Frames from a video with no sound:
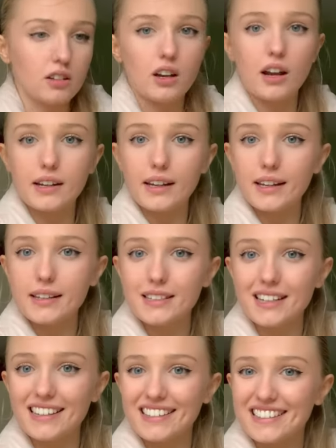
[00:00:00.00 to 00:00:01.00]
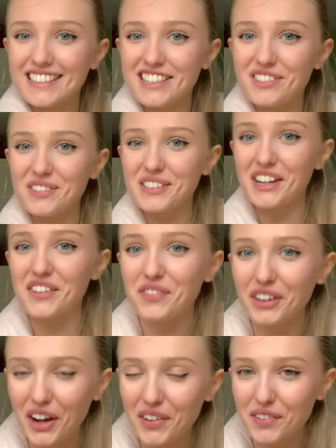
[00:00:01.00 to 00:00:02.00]
an eating disorder
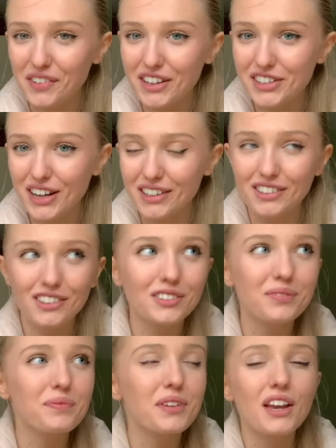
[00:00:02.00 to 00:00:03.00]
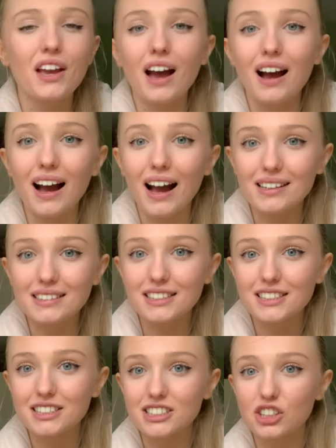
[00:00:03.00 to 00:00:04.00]
recovery channel
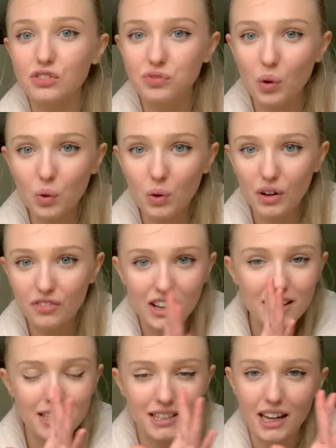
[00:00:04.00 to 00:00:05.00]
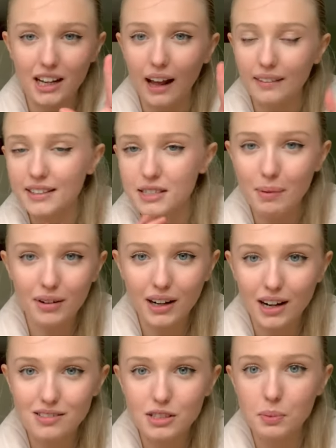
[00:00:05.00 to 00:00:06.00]
and the thought of eating this amount of
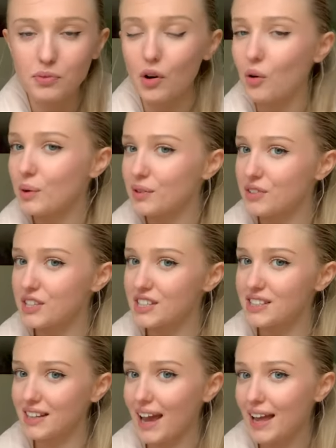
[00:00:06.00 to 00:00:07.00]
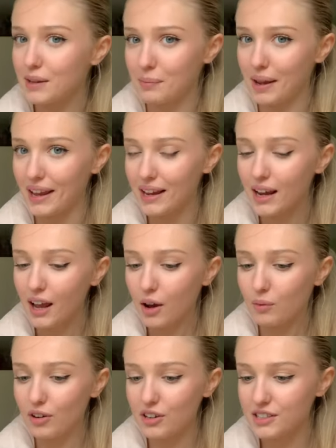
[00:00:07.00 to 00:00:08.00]
calories before would have scared me
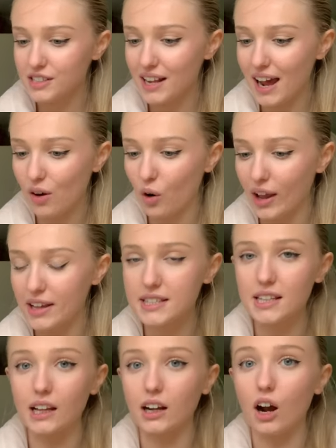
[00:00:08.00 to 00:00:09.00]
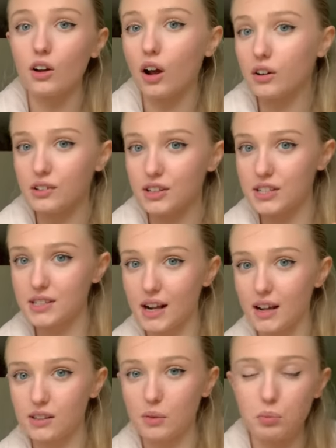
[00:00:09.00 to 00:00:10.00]
whereas now it's like I
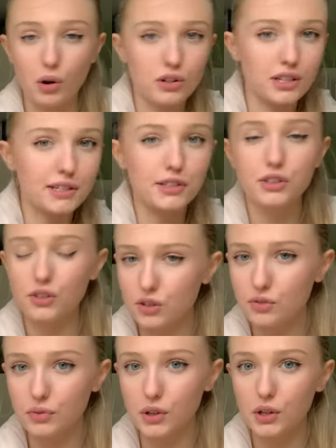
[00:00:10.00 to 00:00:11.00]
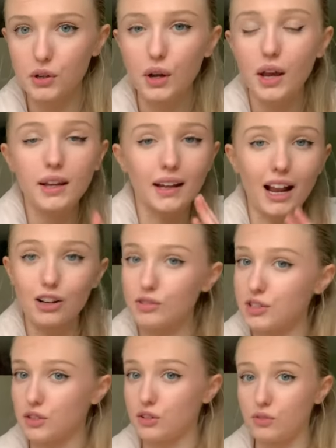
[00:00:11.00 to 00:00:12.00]
understand that protein's good for you
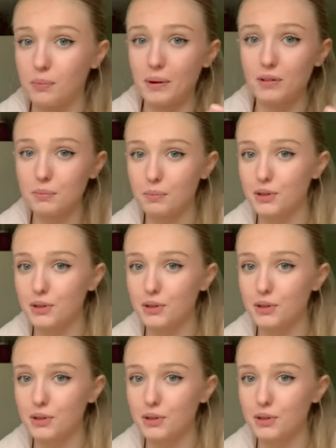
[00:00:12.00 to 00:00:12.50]
calories are good for building